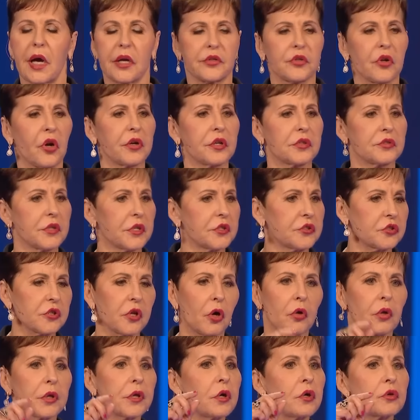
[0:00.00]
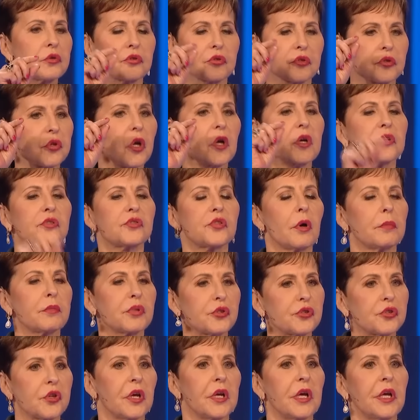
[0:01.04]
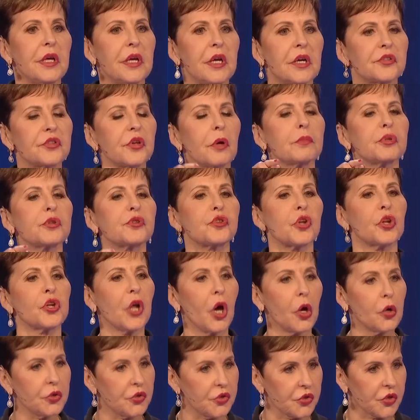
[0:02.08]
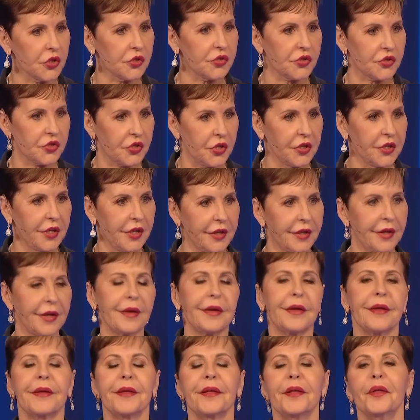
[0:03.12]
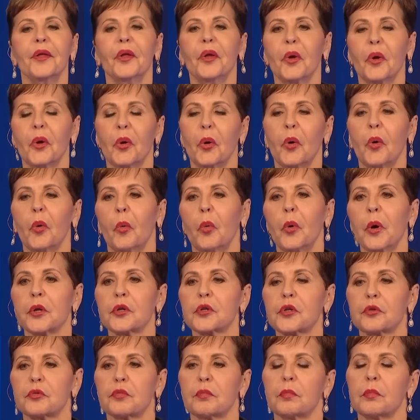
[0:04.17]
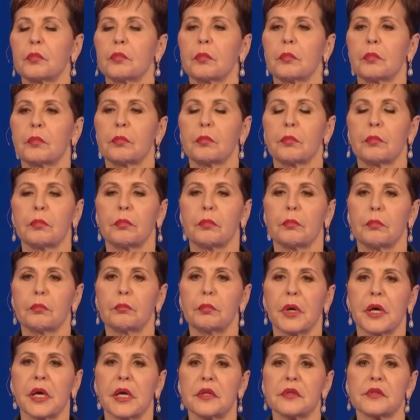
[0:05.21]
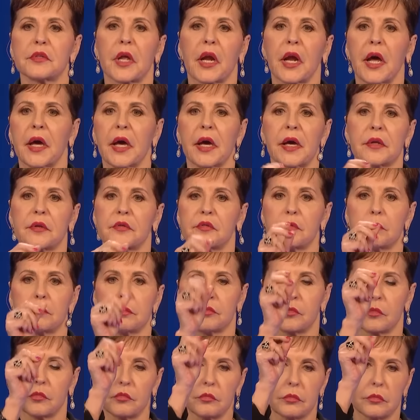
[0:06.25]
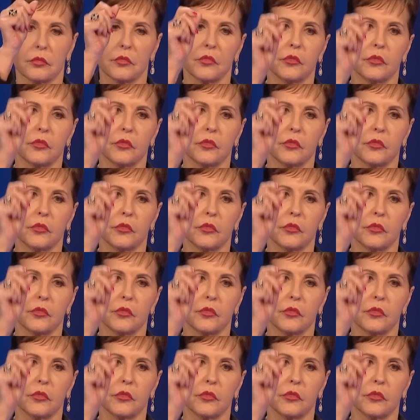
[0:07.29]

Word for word: I started to say scoliosis, some, st- some stenosis, which means that I had some